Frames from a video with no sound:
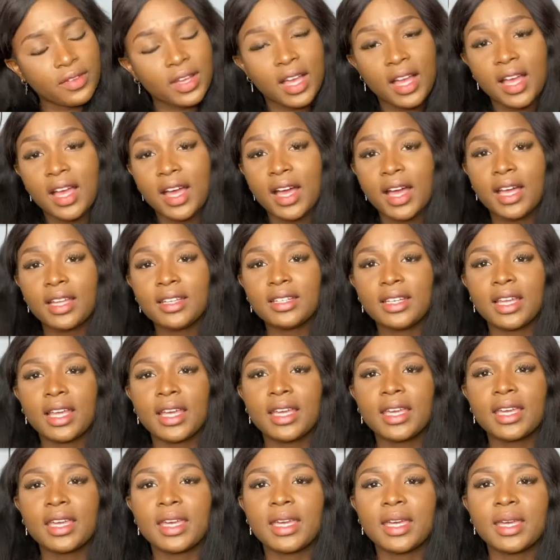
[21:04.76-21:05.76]
I had
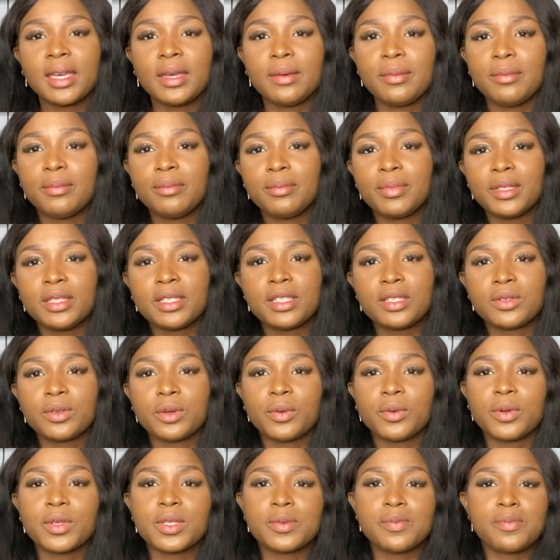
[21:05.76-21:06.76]
like this one
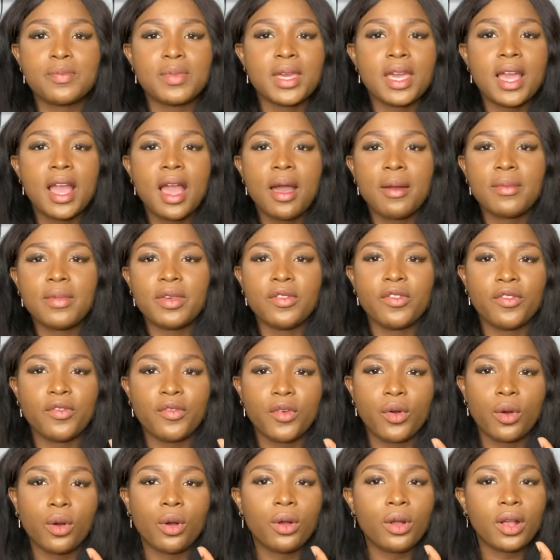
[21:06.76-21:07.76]
was bigger
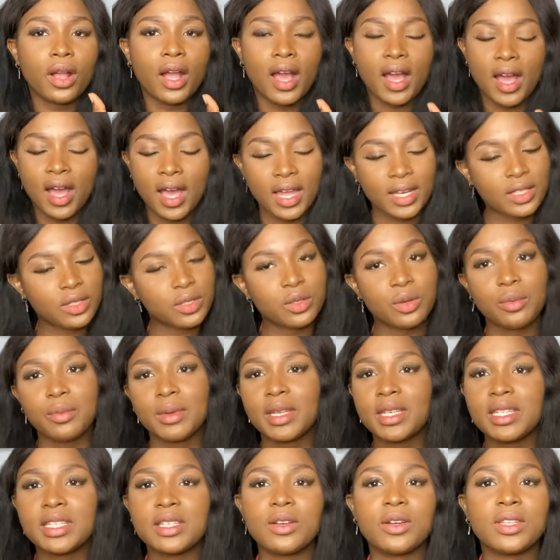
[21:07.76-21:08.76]
before. I had so
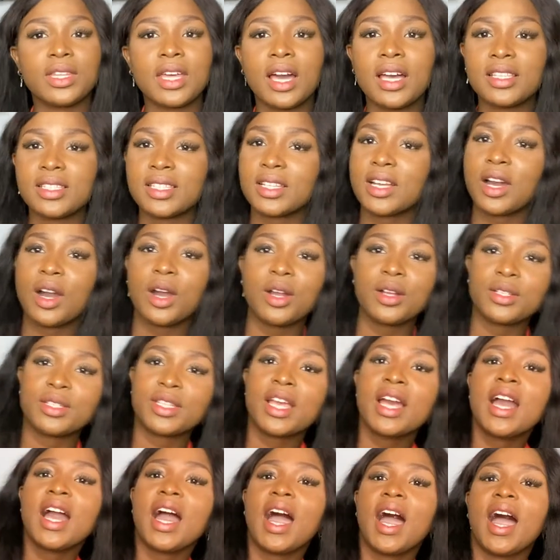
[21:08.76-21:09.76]
many other scars.
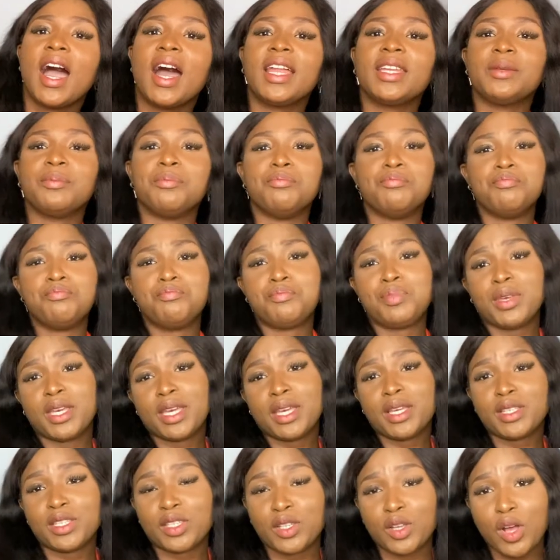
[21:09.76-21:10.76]
I had a
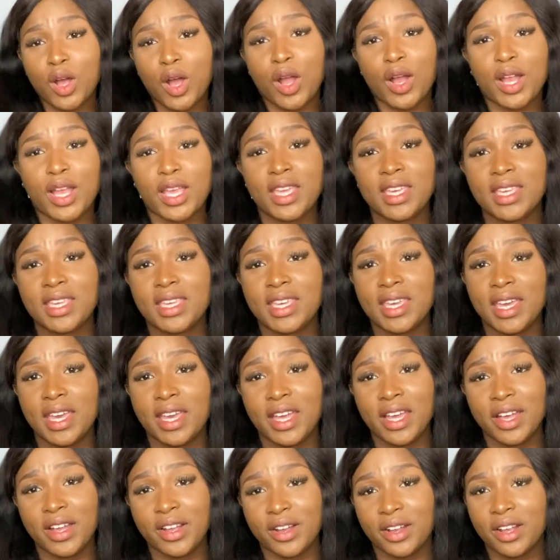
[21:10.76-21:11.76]
big scar
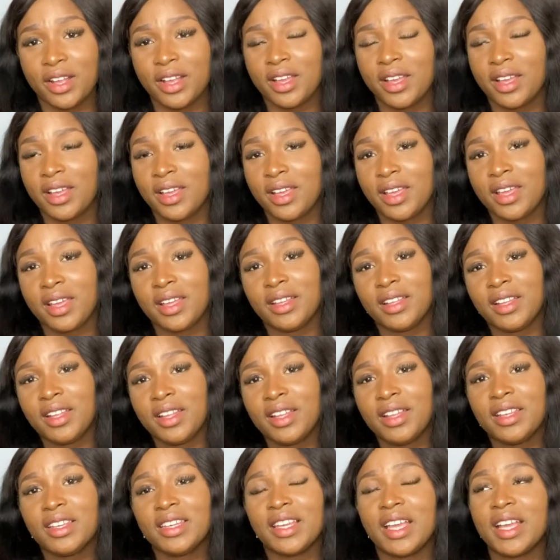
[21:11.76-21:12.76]
here,
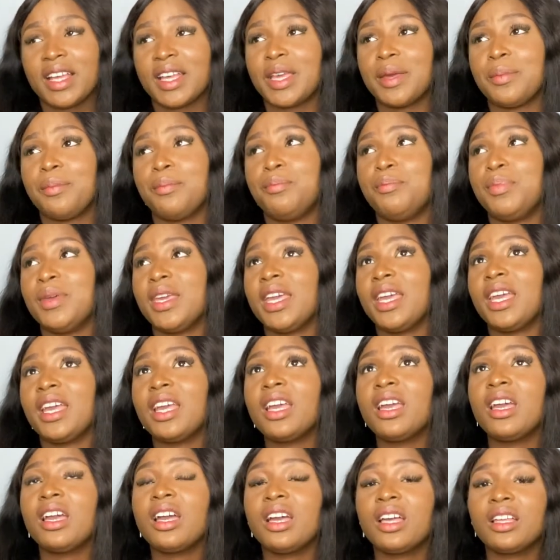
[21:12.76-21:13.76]
like a big
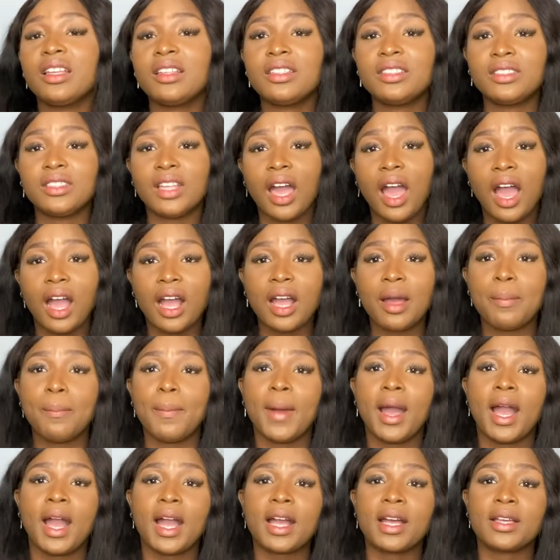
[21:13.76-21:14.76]
dark
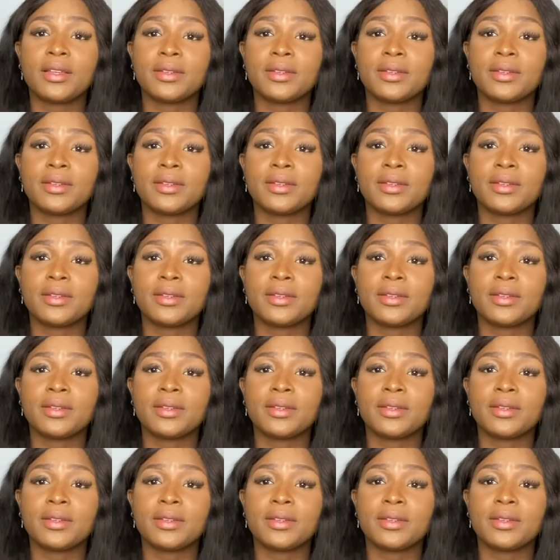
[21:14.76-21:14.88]
mark.